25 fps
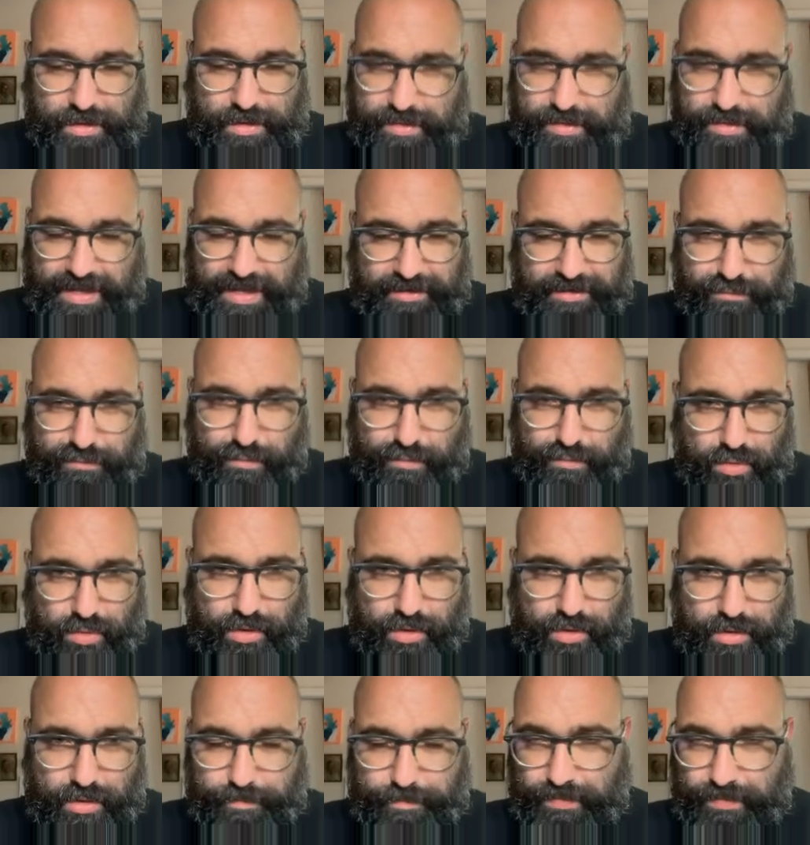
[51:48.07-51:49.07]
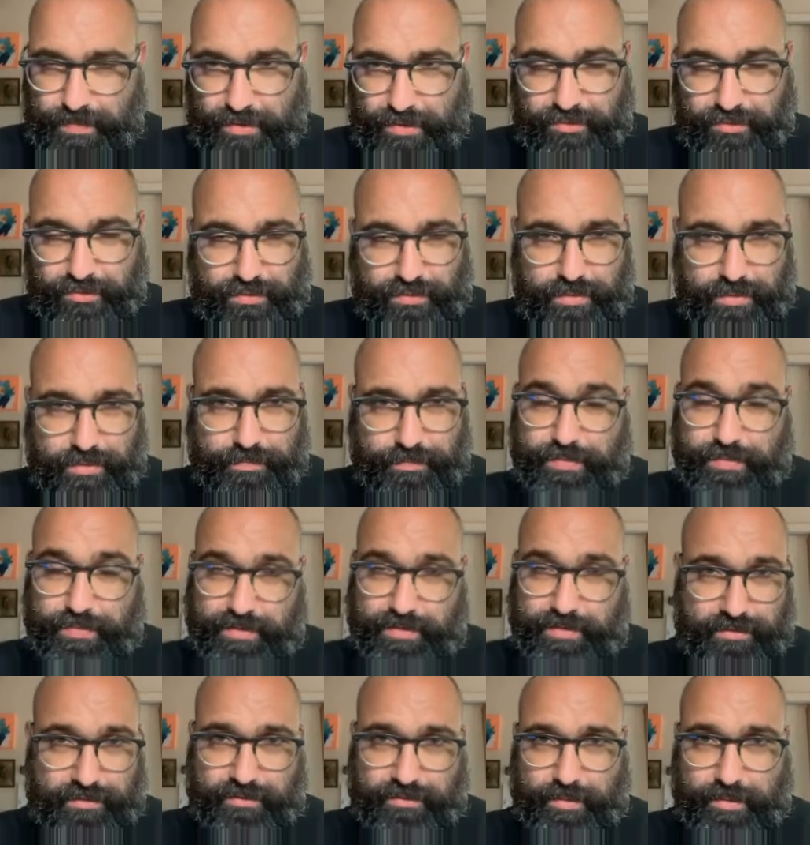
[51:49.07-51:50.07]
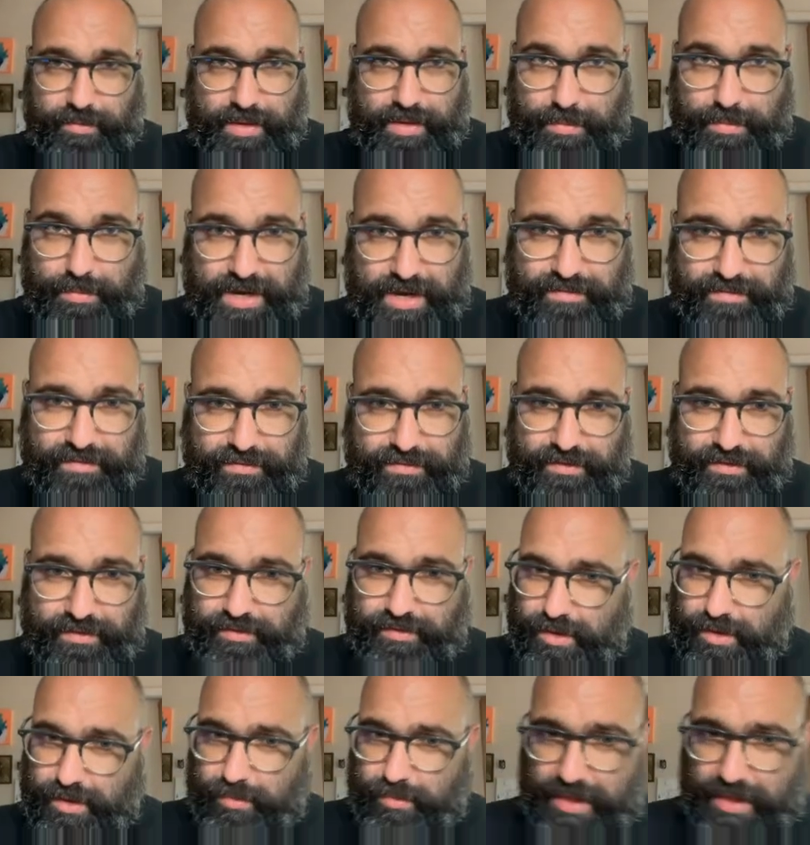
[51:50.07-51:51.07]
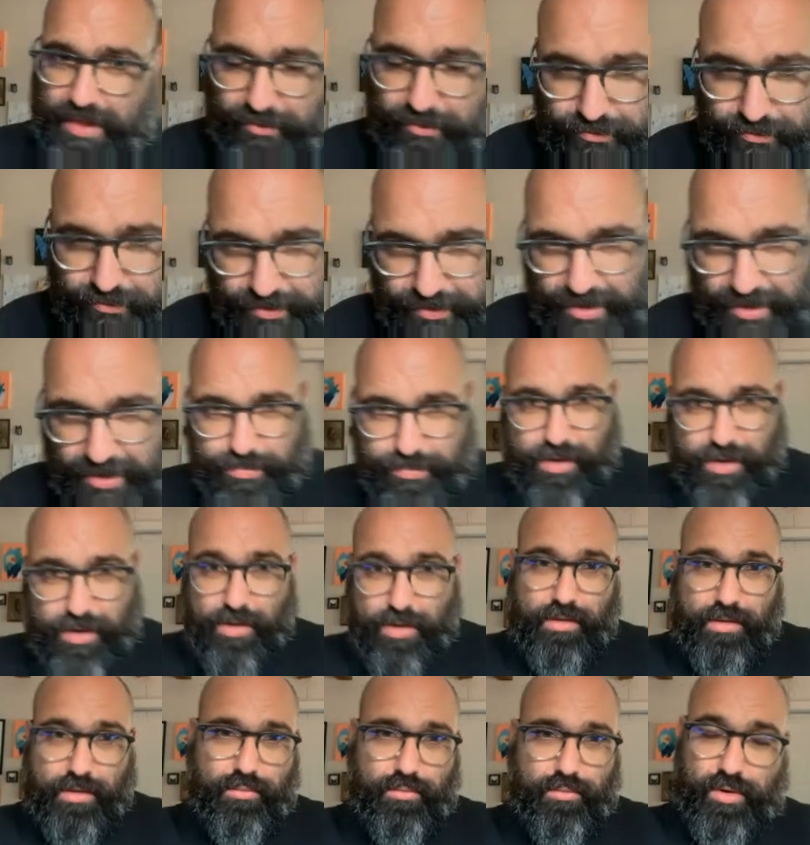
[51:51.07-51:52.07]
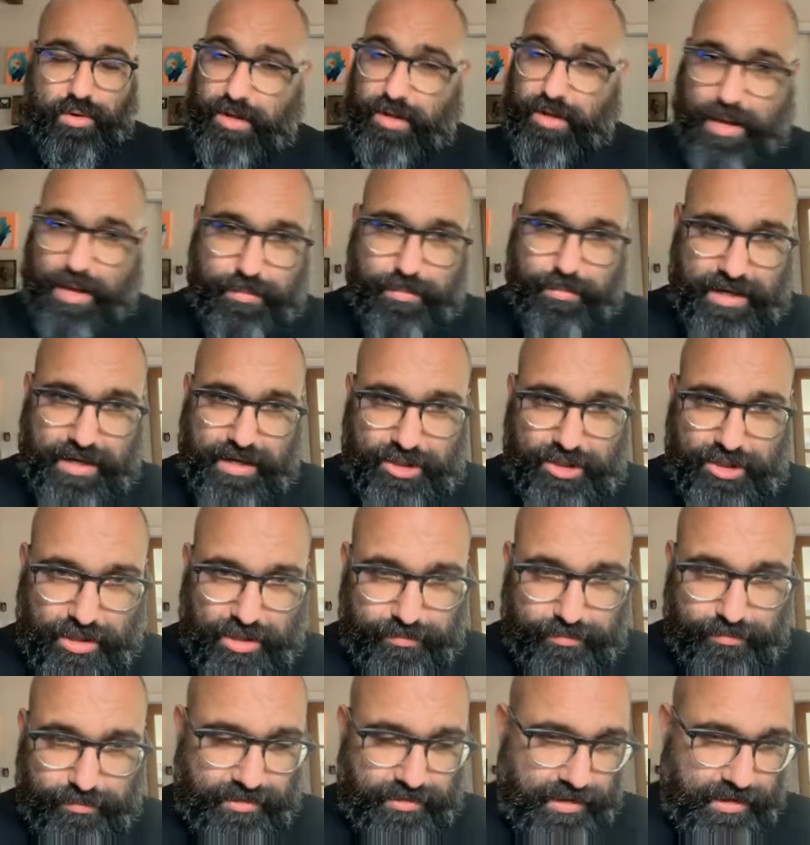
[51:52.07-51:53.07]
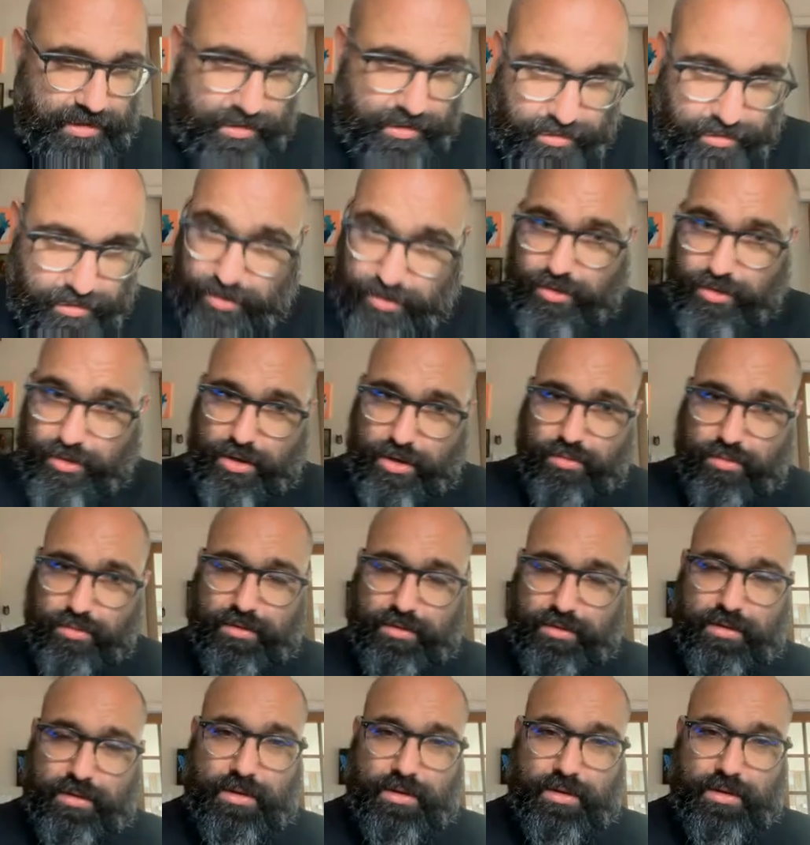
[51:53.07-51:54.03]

this is something I might have to fix later, but that was for Death Ball, where you got many jumps. Here you don't.